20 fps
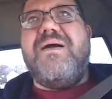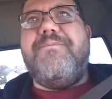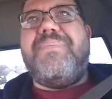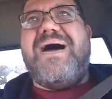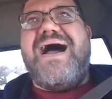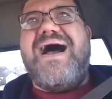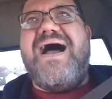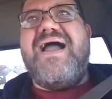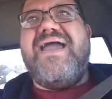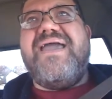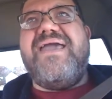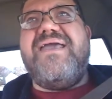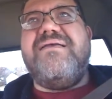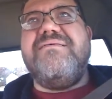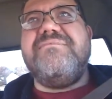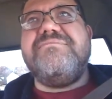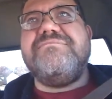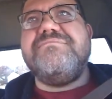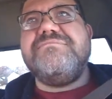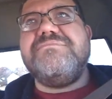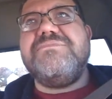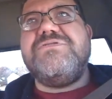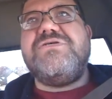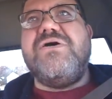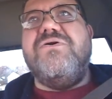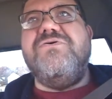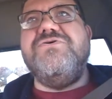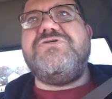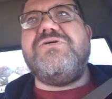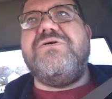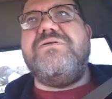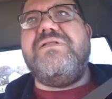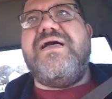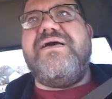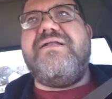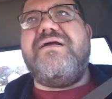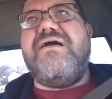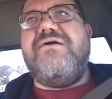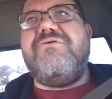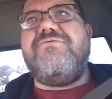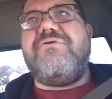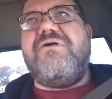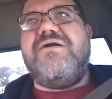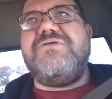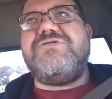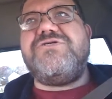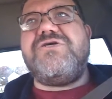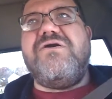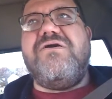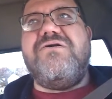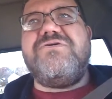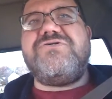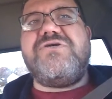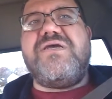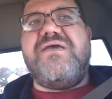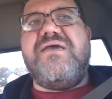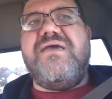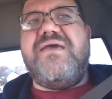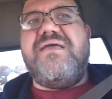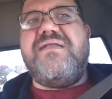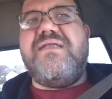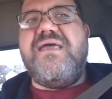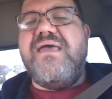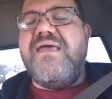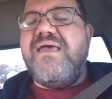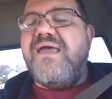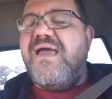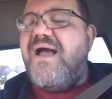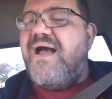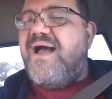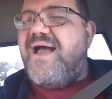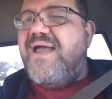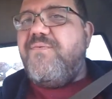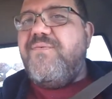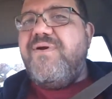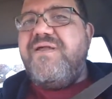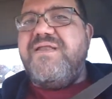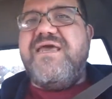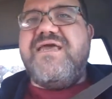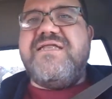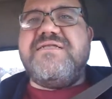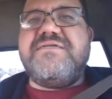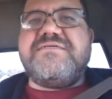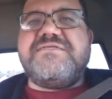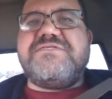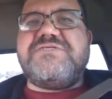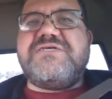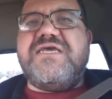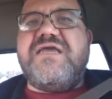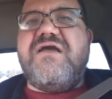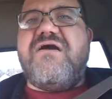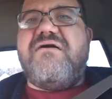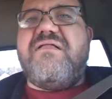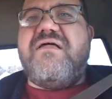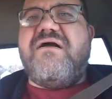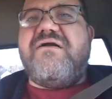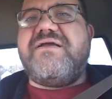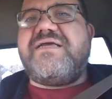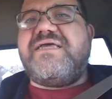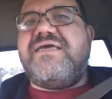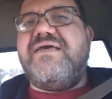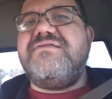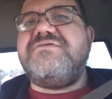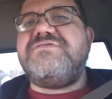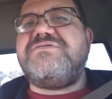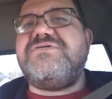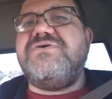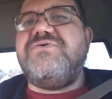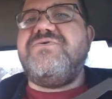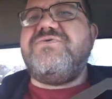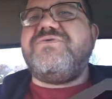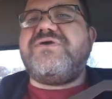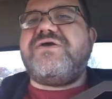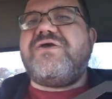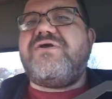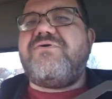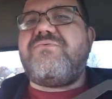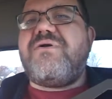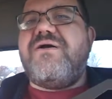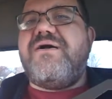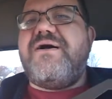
pie social at our church, and I went in to see all our kids do their